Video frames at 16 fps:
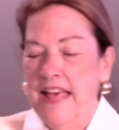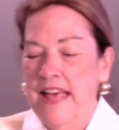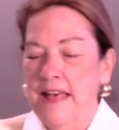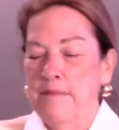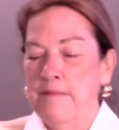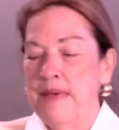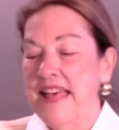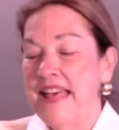
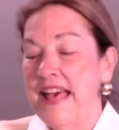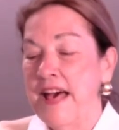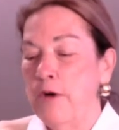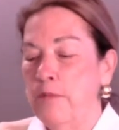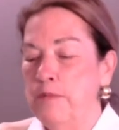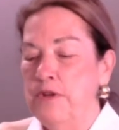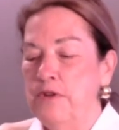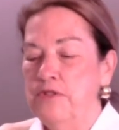It may
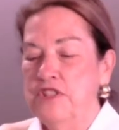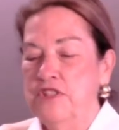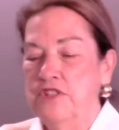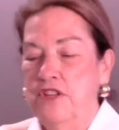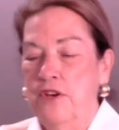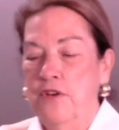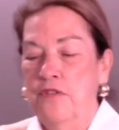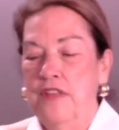help you to
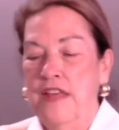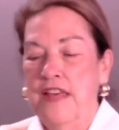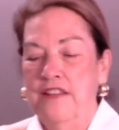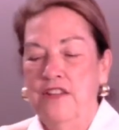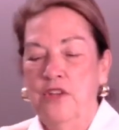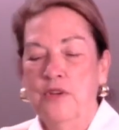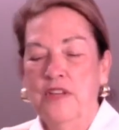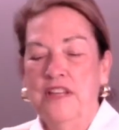know
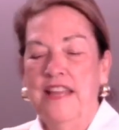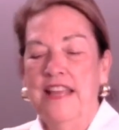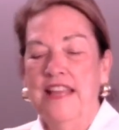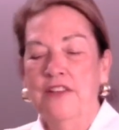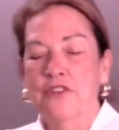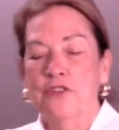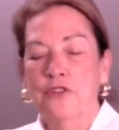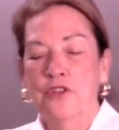that you can
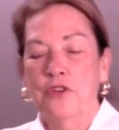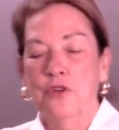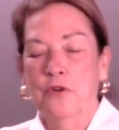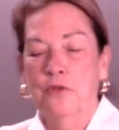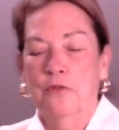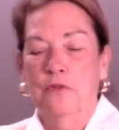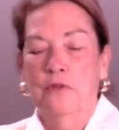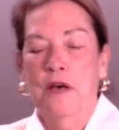handle
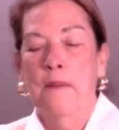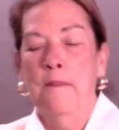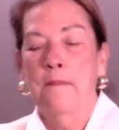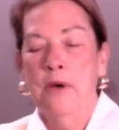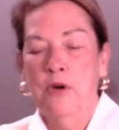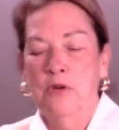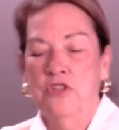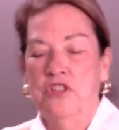your
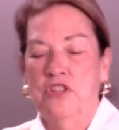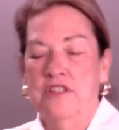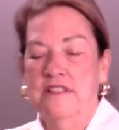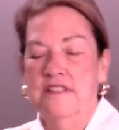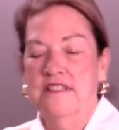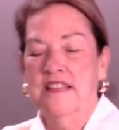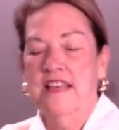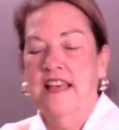
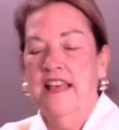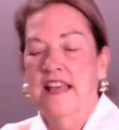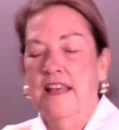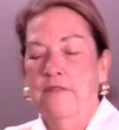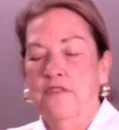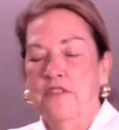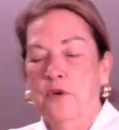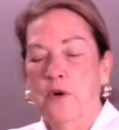emotions
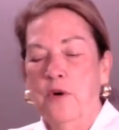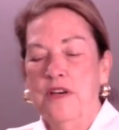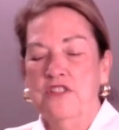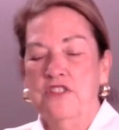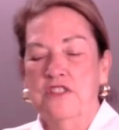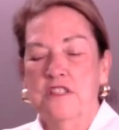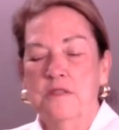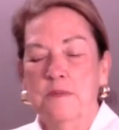if the
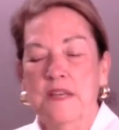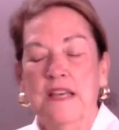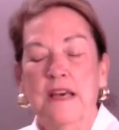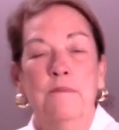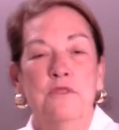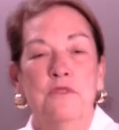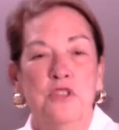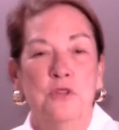questions
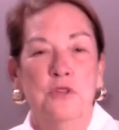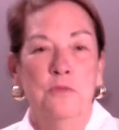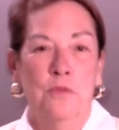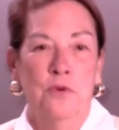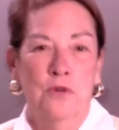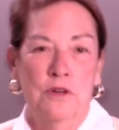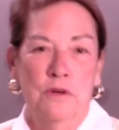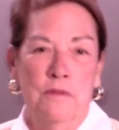become
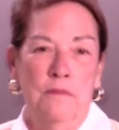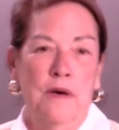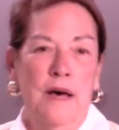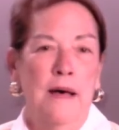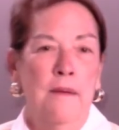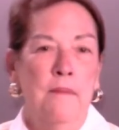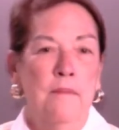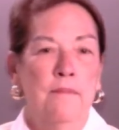too
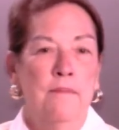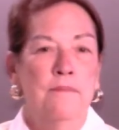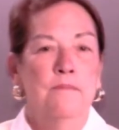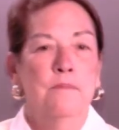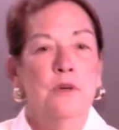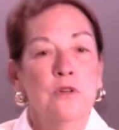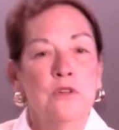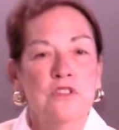
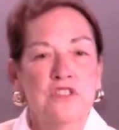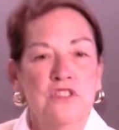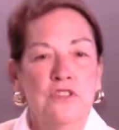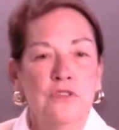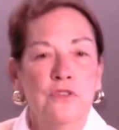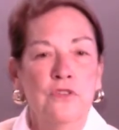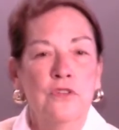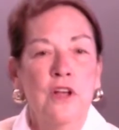
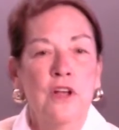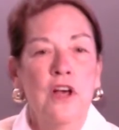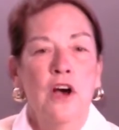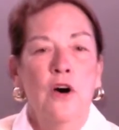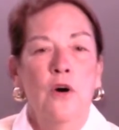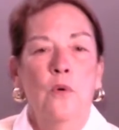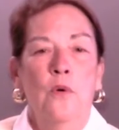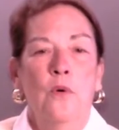personal
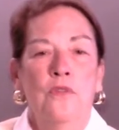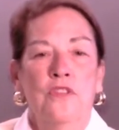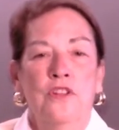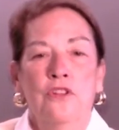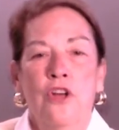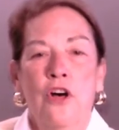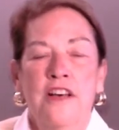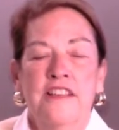or
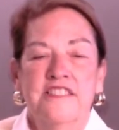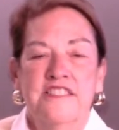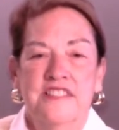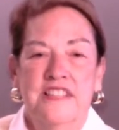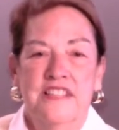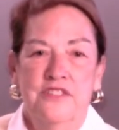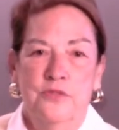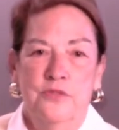the
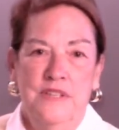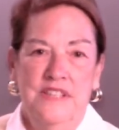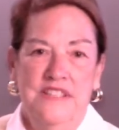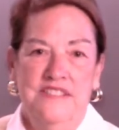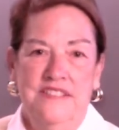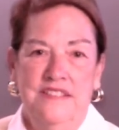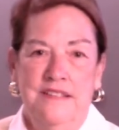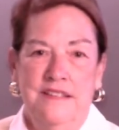loss is
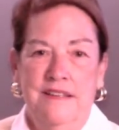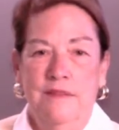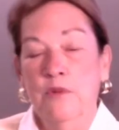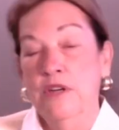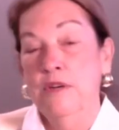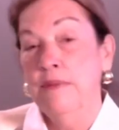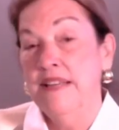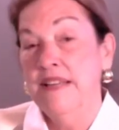recent.
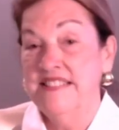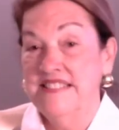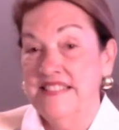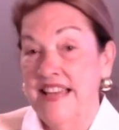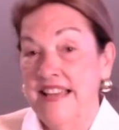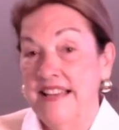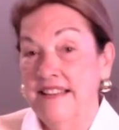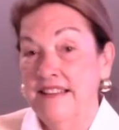What am I
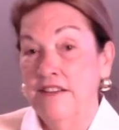saying